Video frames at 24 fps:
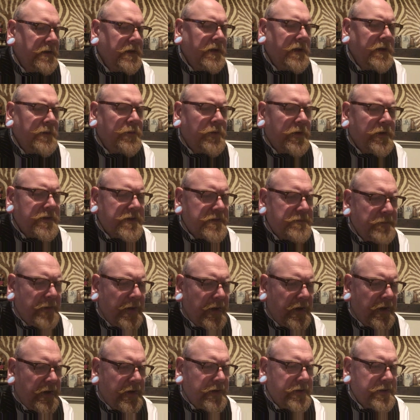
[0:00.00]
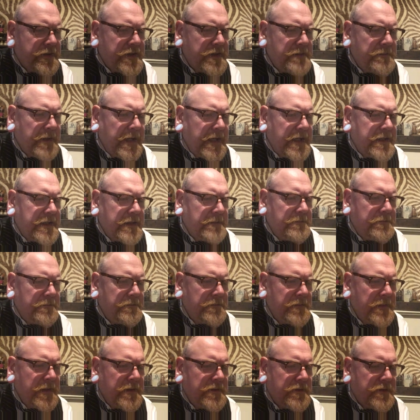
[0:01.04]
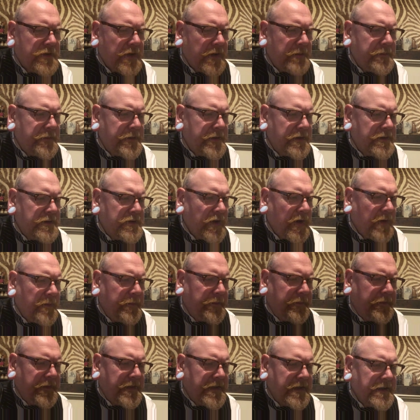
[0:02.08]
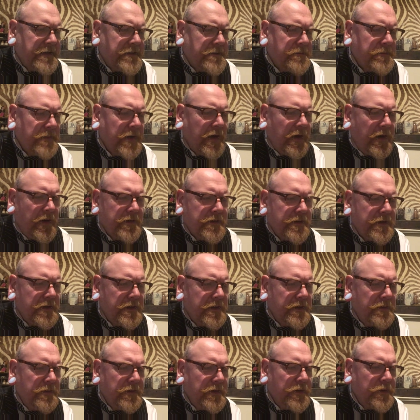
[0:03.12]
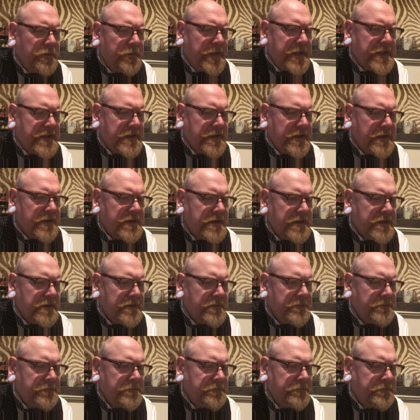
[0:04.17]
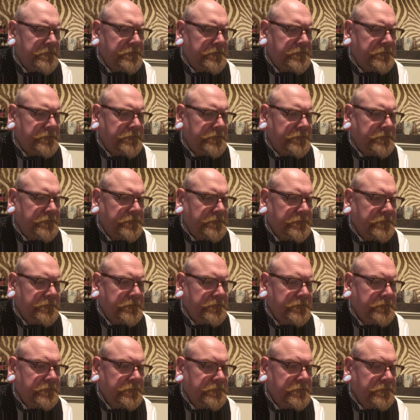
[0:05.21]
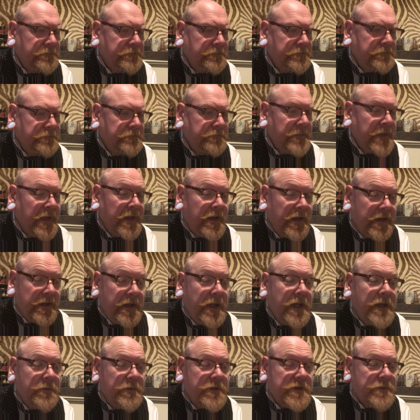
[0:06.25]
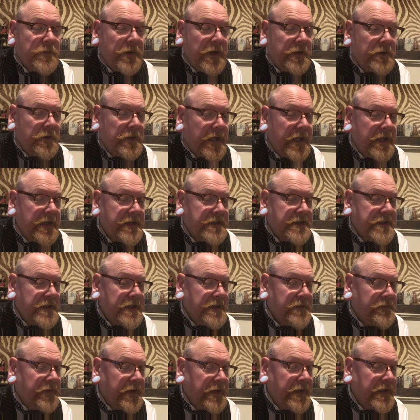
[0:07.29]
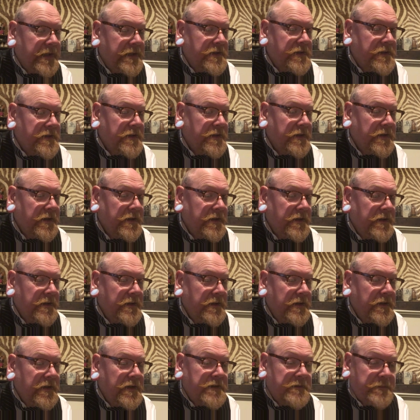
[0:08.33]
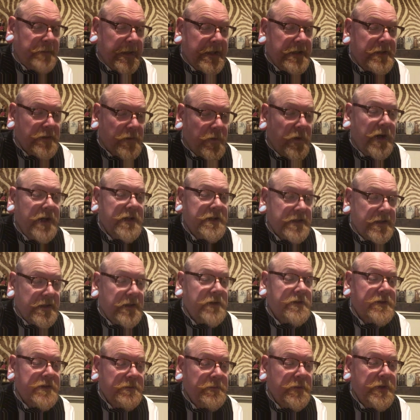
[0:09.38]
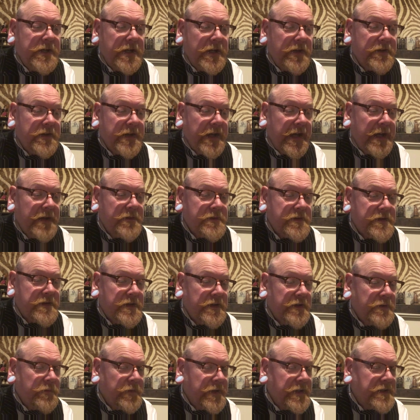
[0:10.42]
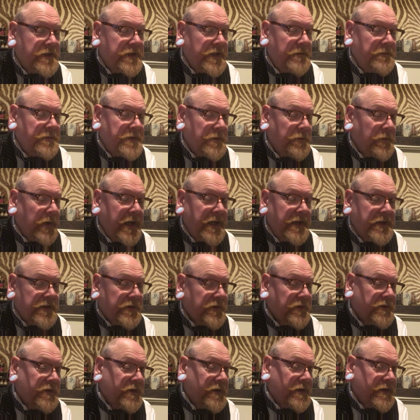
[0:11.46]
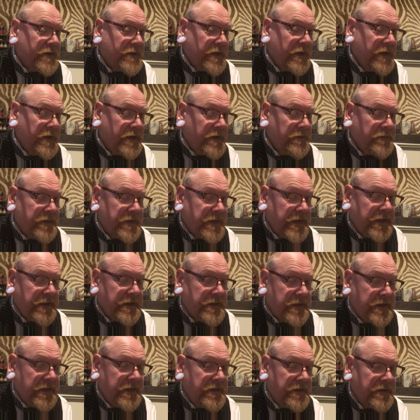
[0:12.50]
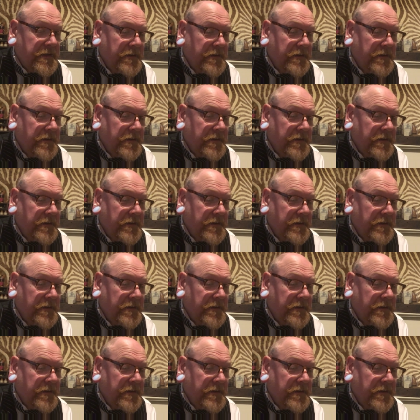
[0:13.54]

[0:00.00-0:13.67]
What's more, she made him drop the job for this Honolulu business. And he was well liked in the village. Spent quite a lot of money on the house too, which seems a waste under the circumstances.